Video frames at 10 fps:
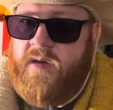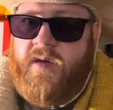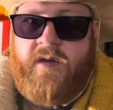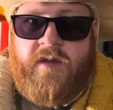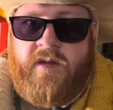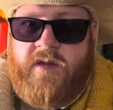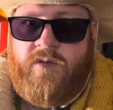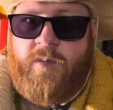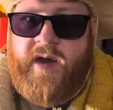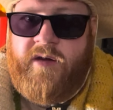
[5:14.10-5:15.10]
these
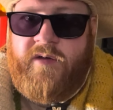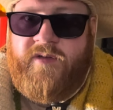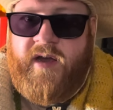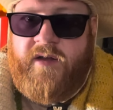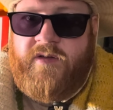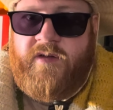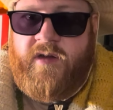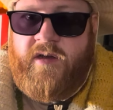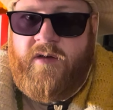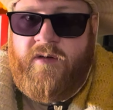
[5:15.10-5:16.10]
Romero fans, you know,
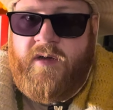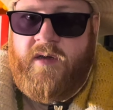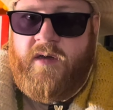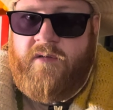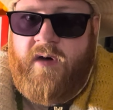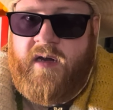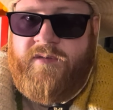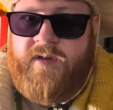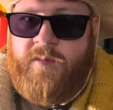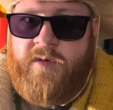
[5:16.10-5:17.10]
a lot of his
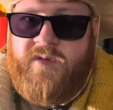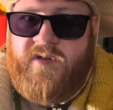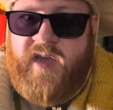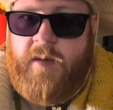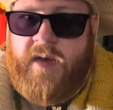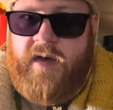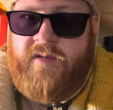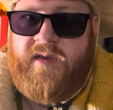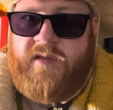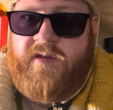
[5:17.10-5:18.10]
movies came out in like the
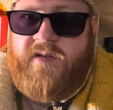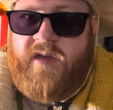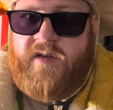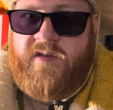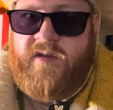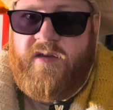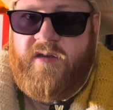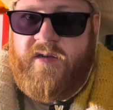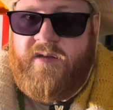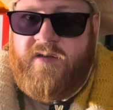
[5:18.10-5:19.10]
60s
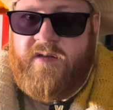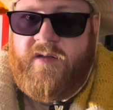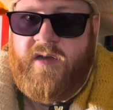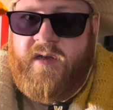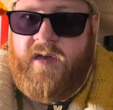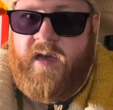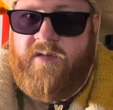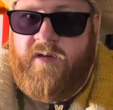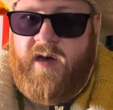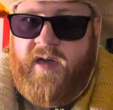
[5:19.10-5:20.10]
and
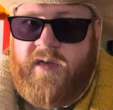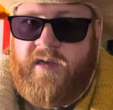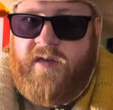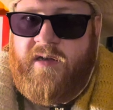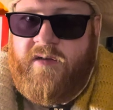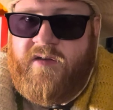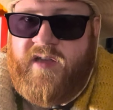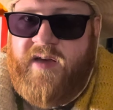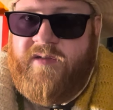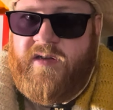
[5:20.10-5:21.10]
like, you know, the
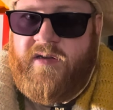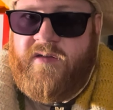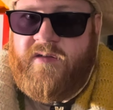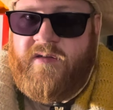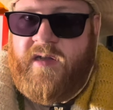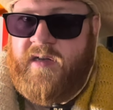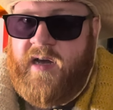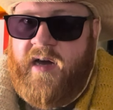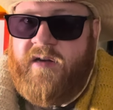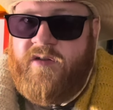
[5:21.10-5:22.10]
70s, and then he kind of
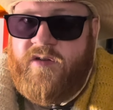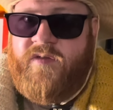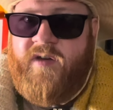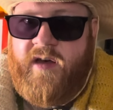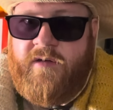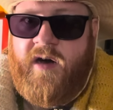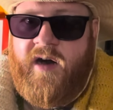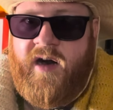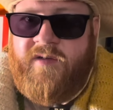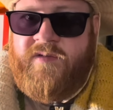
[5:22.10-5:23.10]
just fell off.
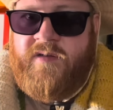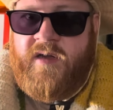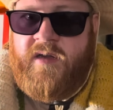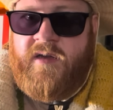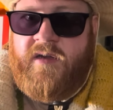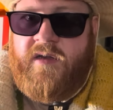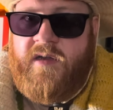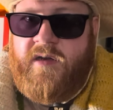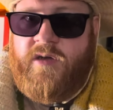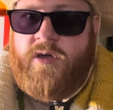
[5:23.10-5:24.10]
You know, you're
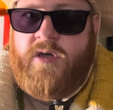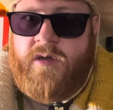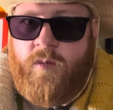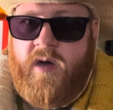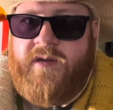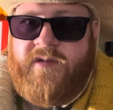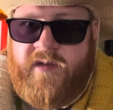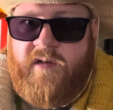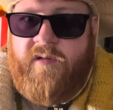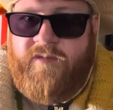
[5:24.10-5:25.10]
going to want to sell them
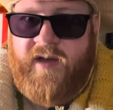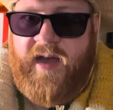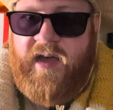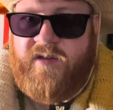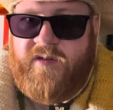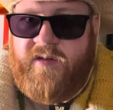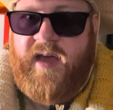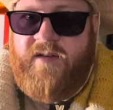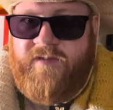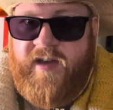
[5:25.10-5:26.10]
fast. That
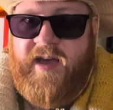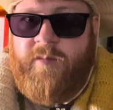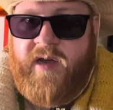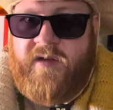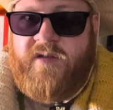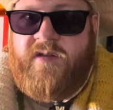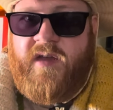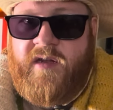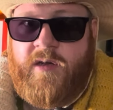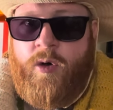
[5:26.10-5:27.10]
fan base is getting
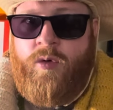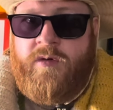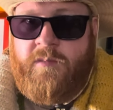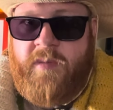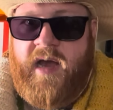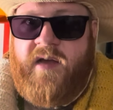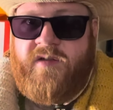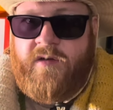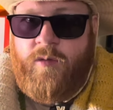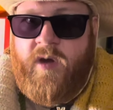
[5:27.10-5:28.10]
old and passing
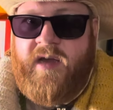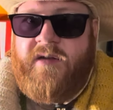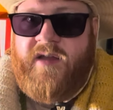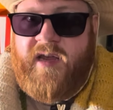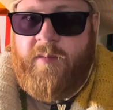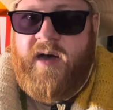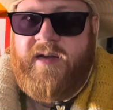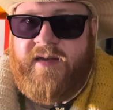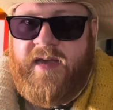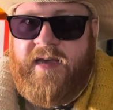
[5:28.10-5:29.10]
away day by day.